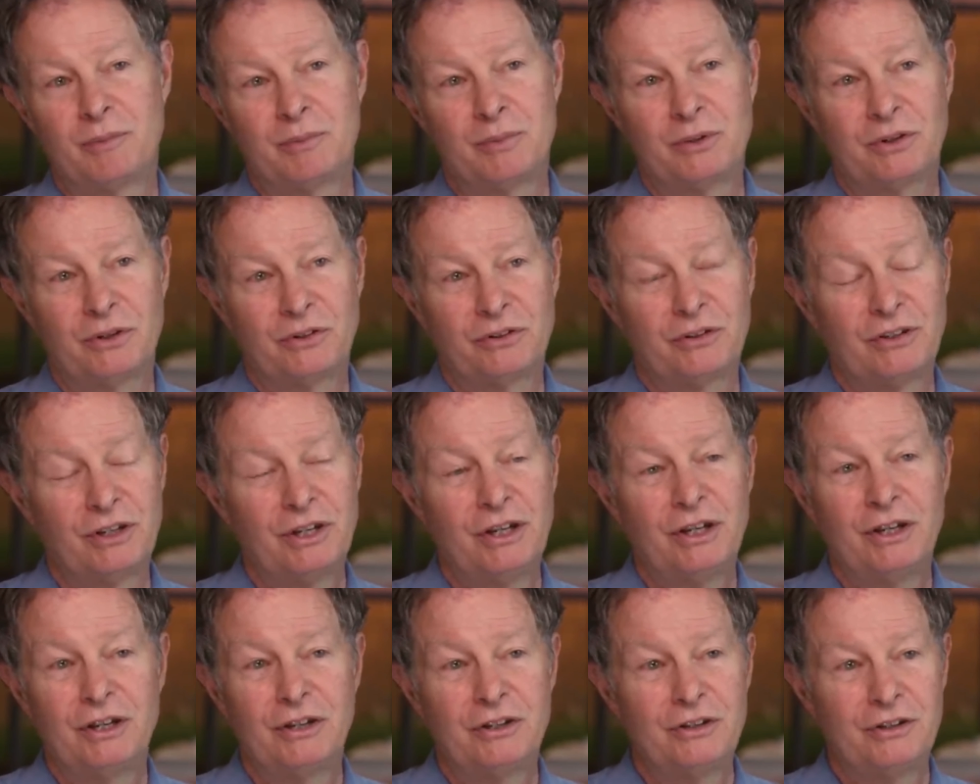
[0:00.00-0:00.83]
members,
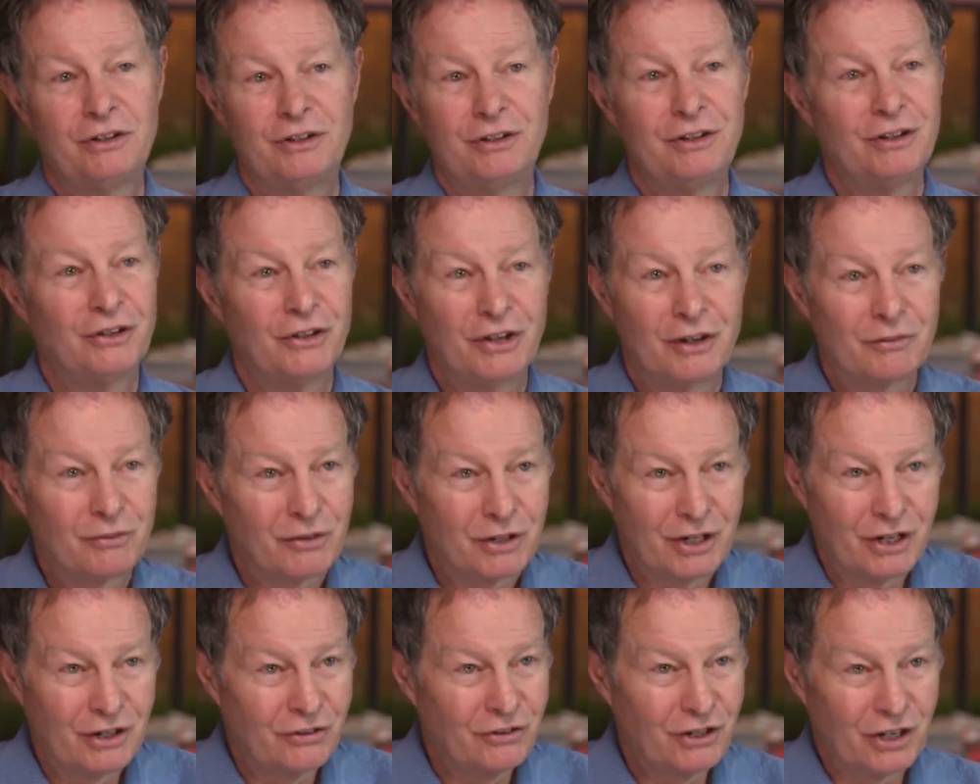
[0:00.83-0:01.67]
you'll
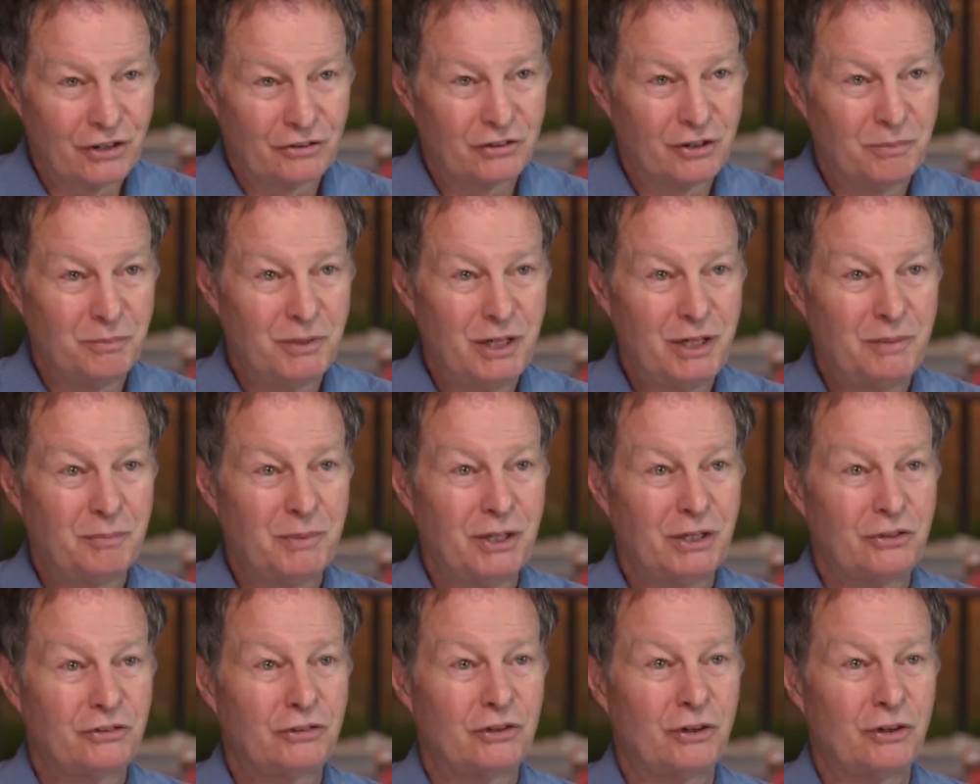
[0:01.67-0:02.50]
never get a chance to meet me.